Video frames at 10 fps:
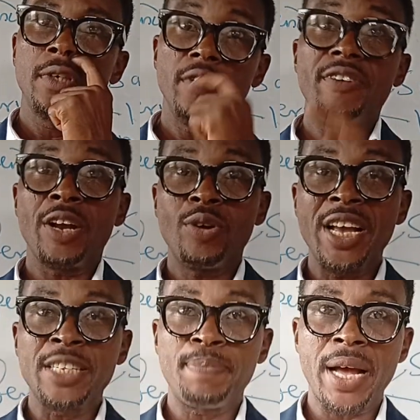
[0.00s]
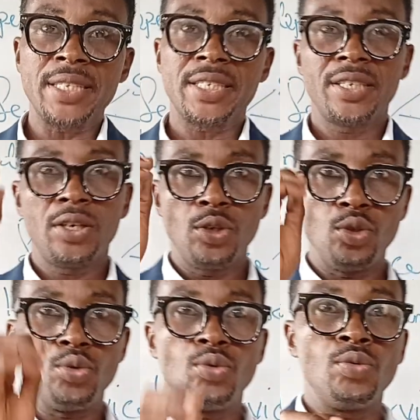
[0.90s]
If you are not expert,
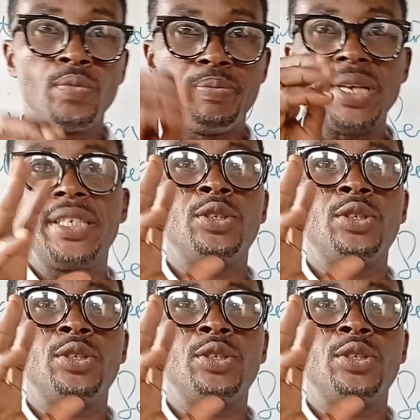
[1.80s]
you mess